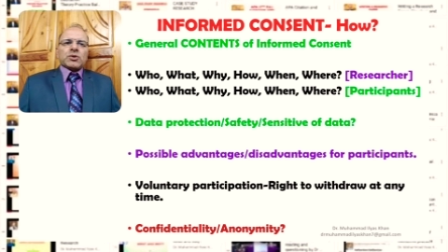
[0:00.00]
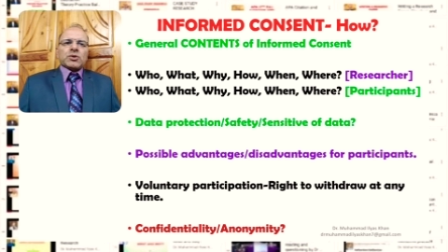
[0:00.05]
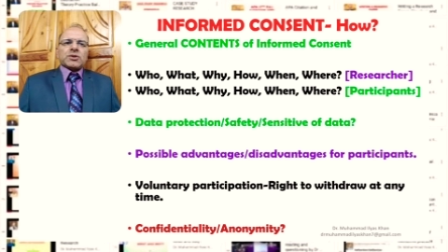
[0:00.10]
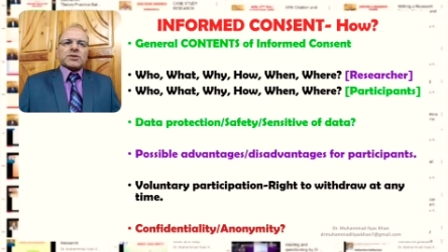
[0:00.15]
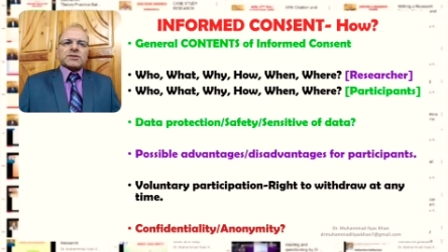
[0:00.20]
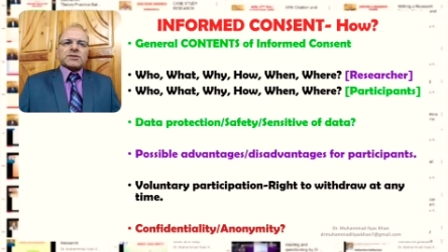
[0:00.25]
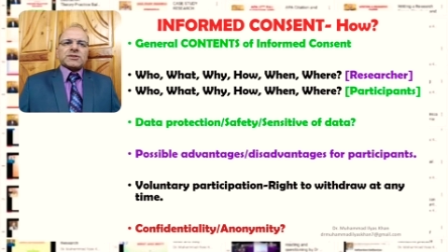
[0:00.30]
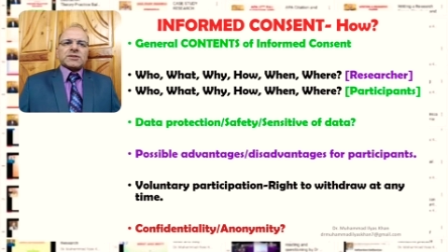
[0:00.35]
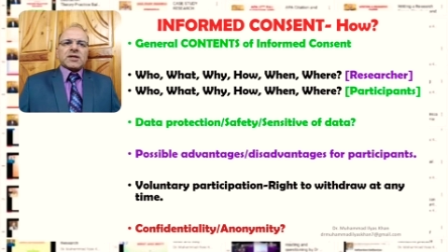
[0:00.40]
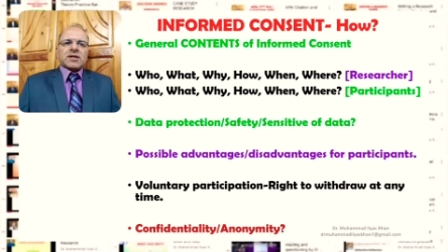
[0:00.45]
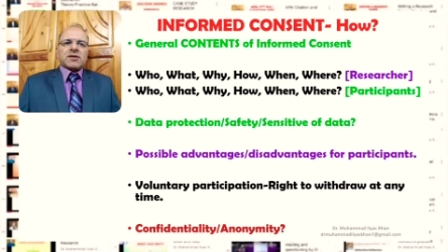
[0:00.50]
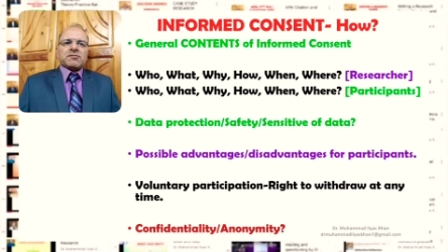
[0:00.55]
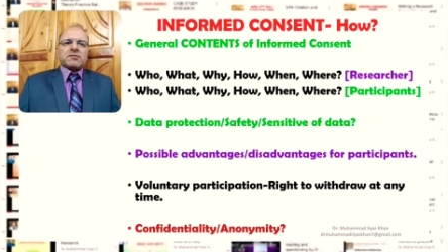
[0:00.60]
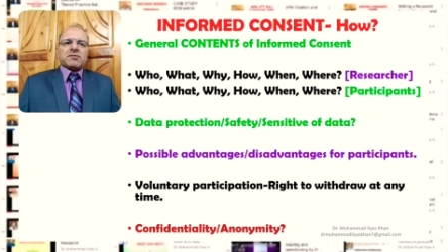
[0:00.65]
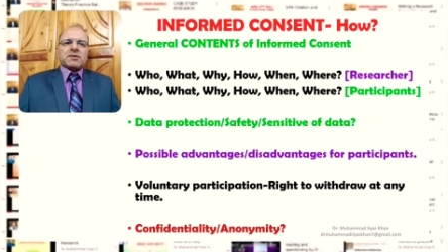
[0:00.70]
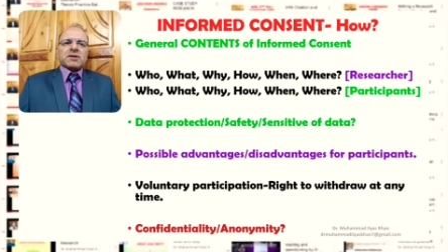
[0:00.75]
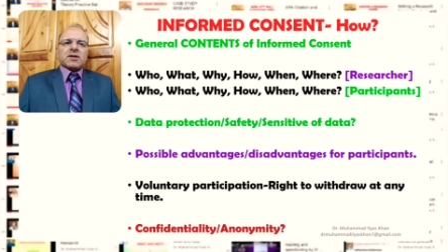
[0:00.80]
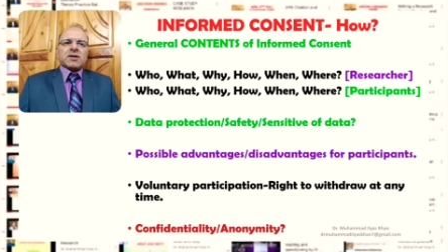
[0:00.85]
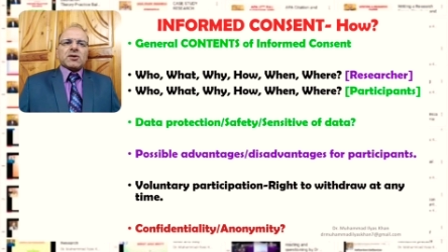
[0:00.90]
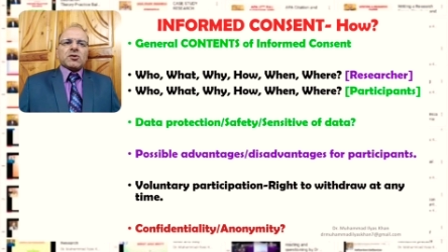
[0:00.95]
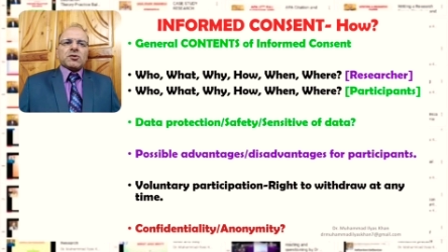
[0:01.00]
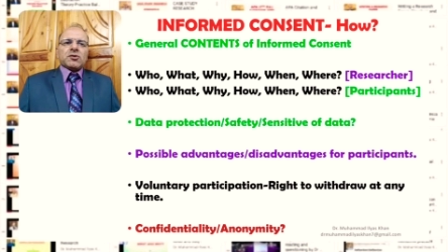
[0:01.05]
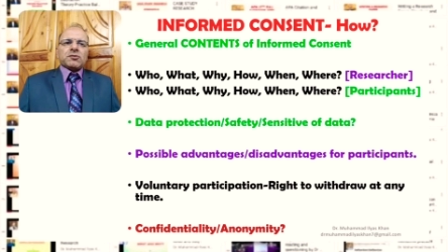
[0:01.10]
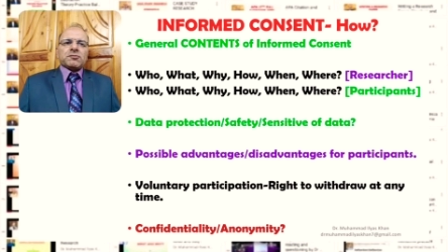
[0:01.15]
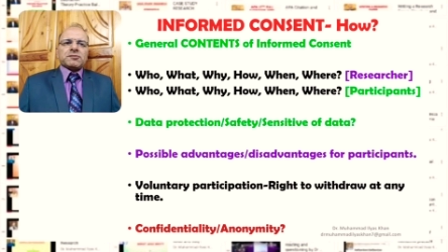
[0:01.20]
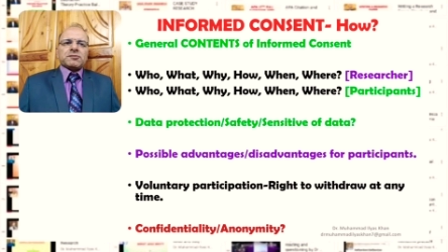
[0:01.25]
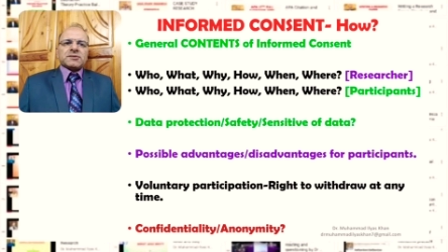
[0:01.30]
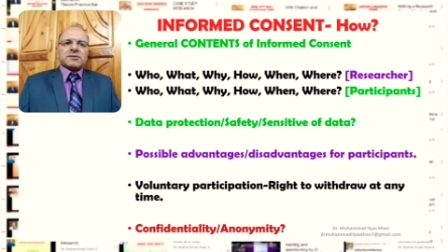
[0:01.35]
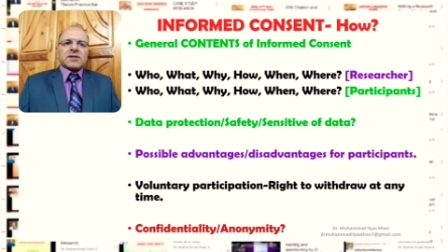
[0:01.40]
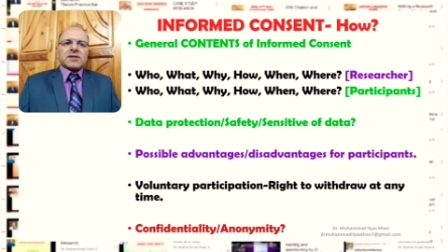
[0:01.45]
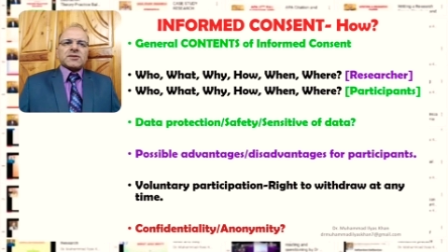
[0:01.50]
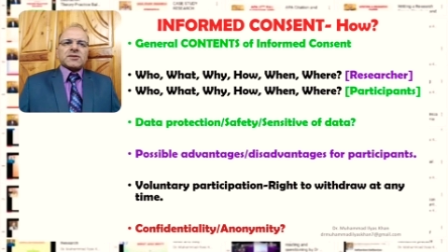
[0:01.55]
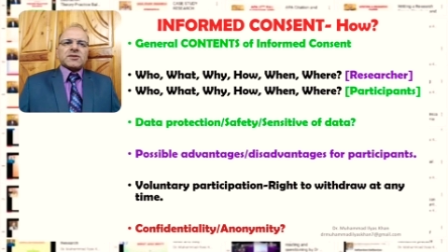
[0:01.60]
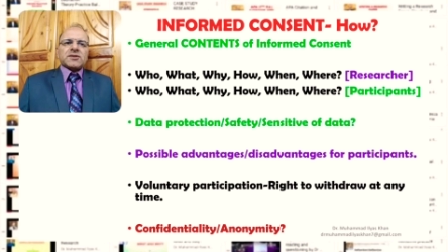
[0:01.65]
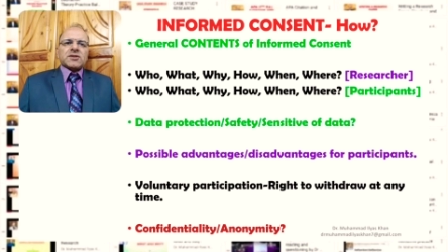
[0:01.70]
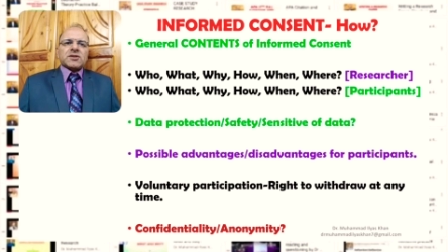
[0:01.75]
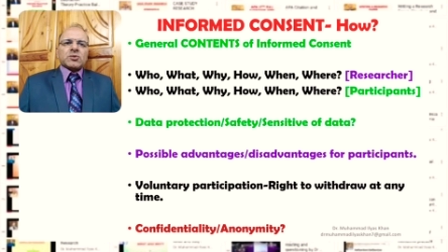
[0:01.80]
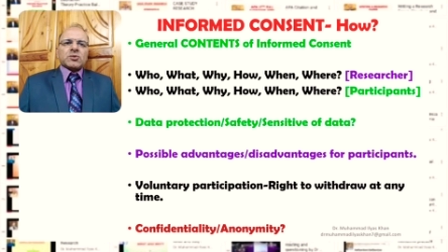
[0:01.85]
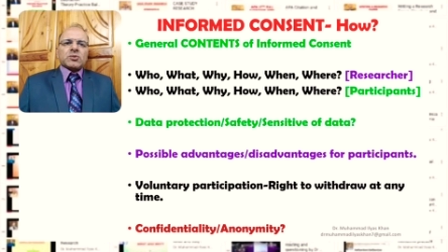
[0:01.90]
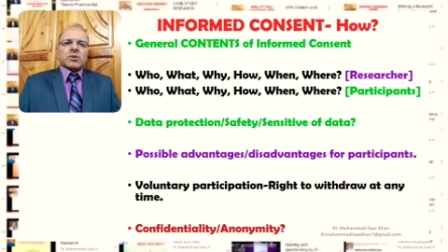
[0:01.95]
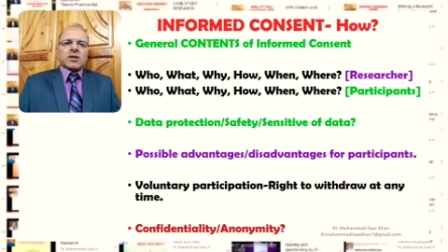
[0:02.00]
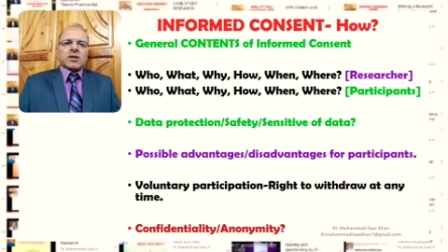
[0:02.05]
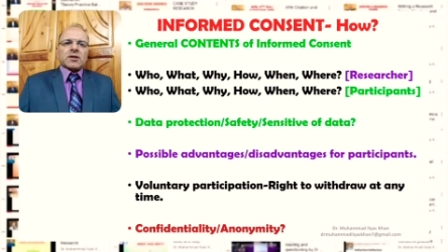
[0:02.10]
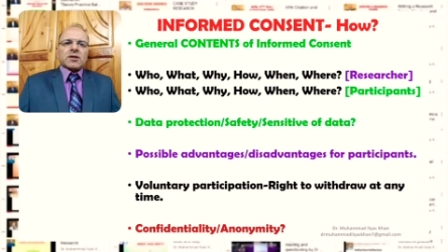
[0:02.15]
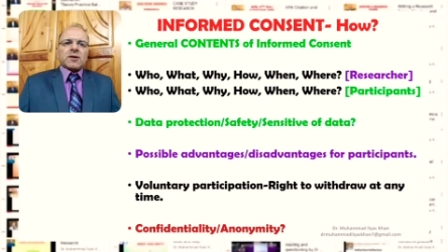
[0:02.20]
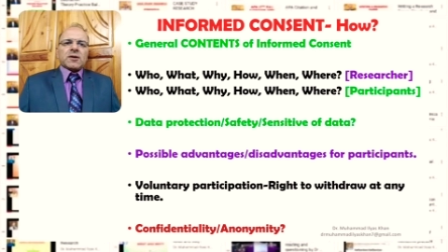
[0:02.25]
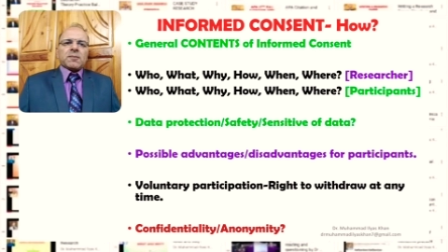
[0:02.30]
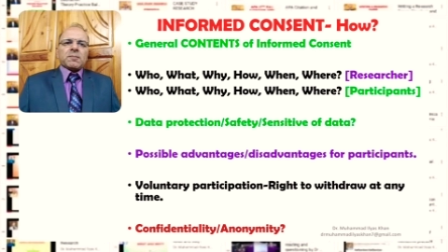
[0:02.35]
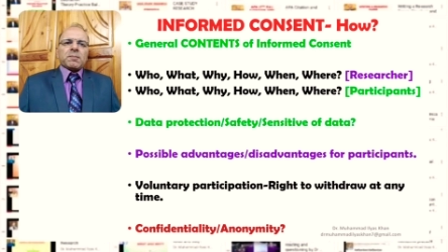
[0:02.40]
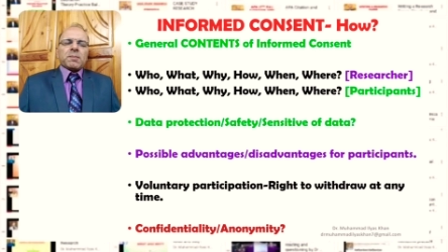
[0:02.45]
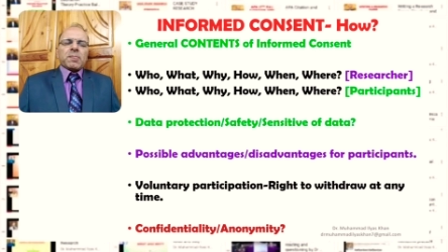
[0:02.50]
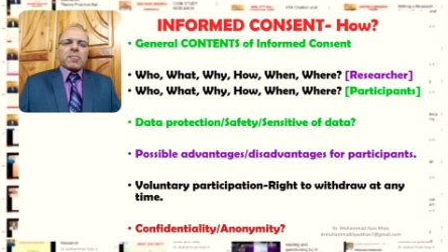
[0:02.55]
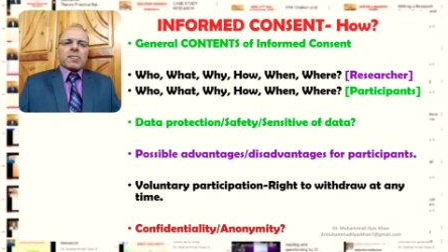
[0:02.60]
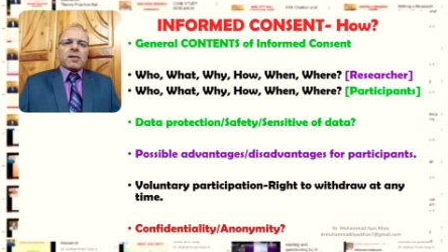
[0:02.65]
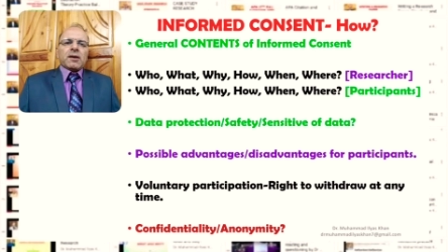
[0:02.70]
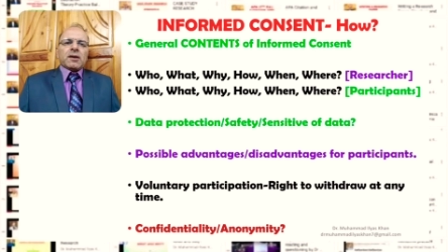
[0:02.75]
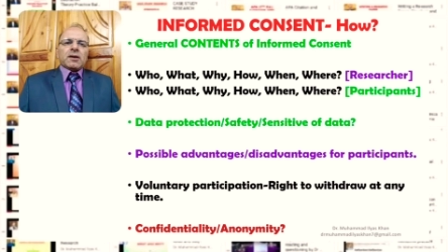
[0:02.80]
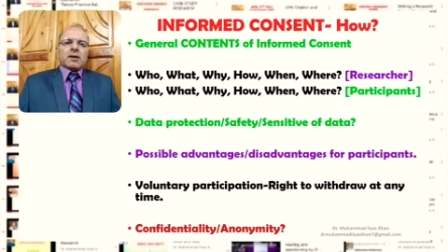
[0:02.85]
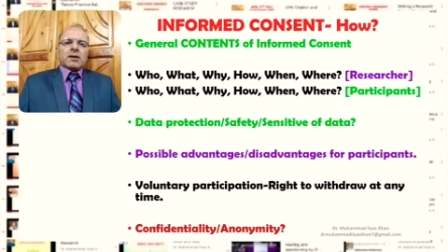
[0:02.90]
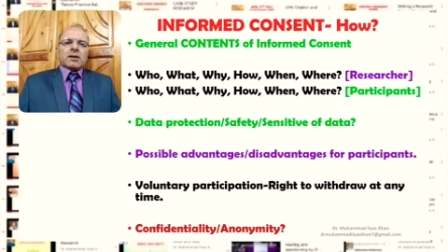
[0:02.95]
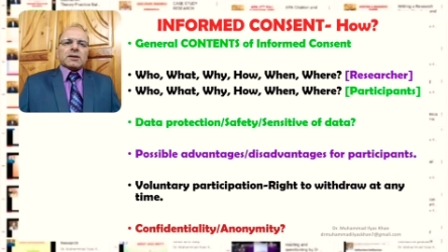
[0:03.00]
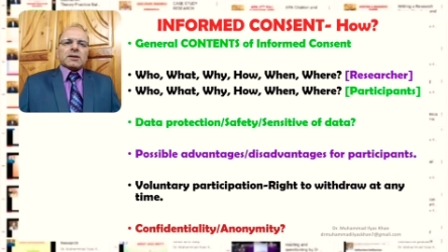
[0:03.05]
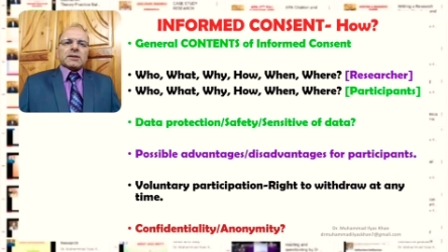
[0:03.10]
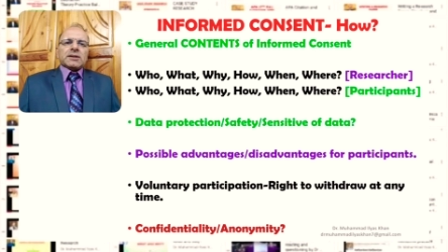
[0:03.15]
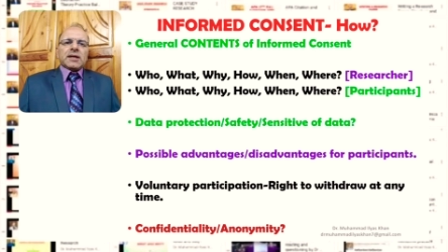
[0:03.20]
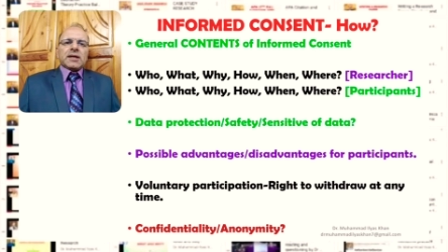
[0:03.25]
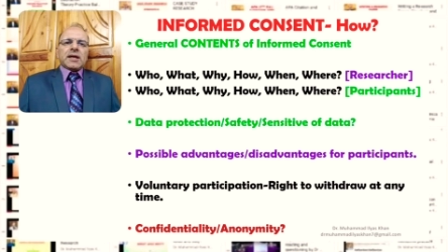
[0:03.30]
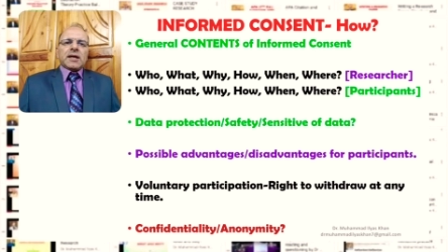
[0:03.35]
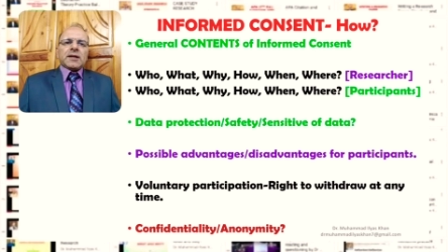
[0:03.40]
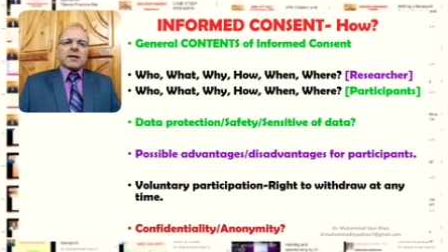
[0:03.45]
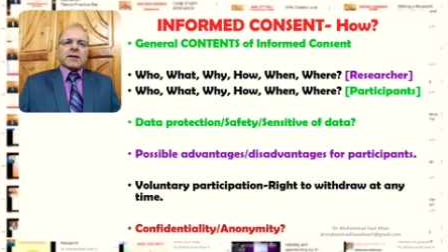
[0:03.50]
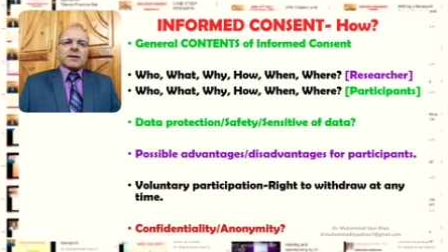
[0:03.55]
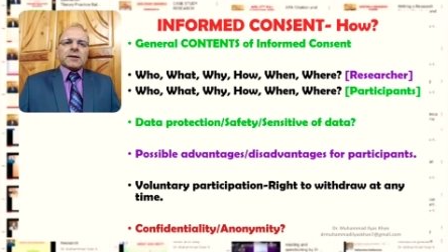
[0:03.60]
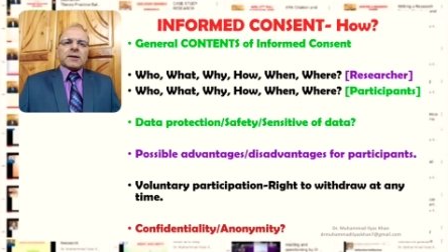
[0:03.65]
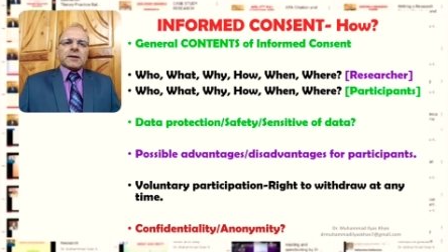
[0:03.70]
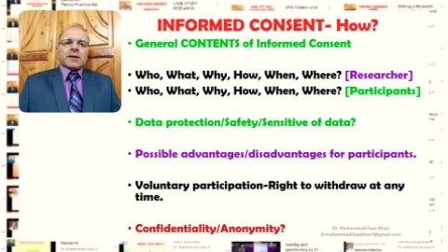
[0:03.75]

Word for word: the safety of sensitive data then